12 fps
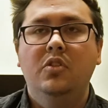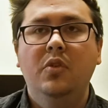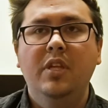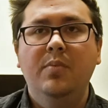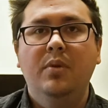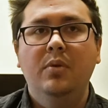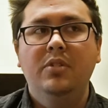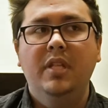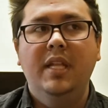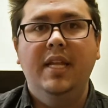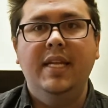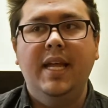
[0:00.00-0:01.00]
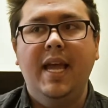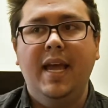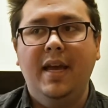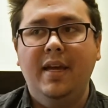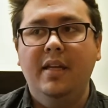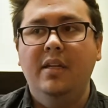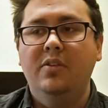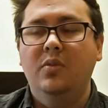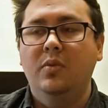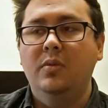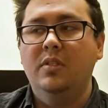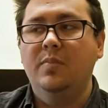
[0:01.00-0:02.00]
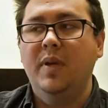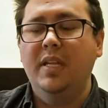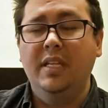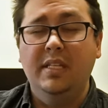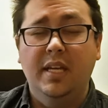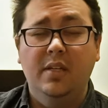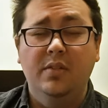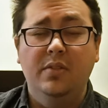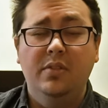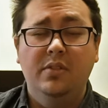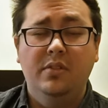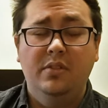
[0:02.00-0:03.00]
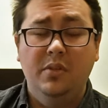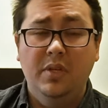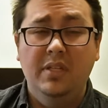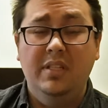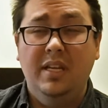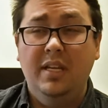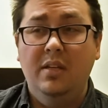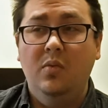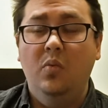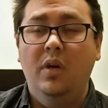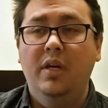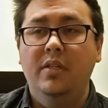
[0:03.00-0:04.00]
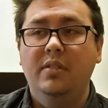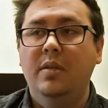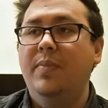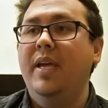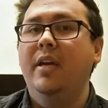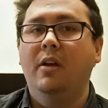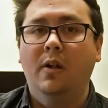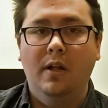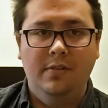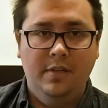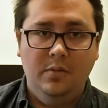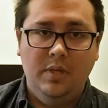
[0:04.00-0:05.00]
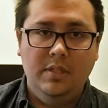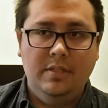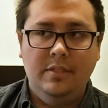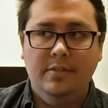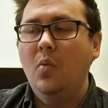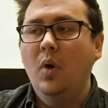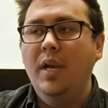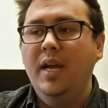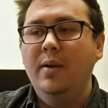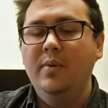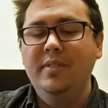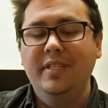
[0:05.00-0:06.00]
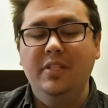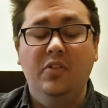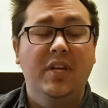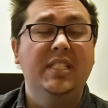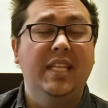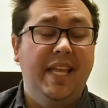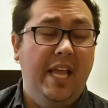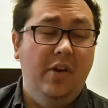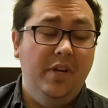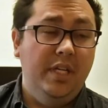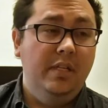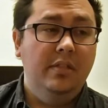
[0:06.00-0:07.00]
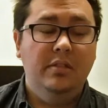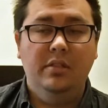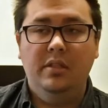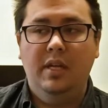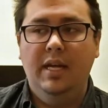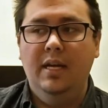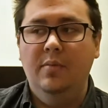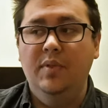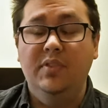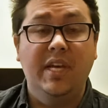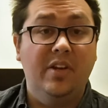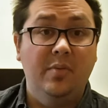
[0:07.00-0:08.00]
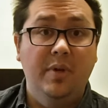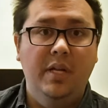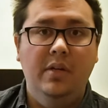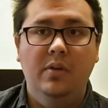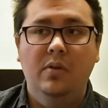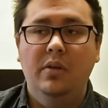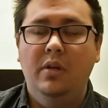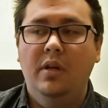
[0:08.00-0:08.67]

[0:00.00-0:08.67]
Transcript: So the approach that I had towards spending down student debt was to pay it all off at once. When I was in grant accounting in Sacramento,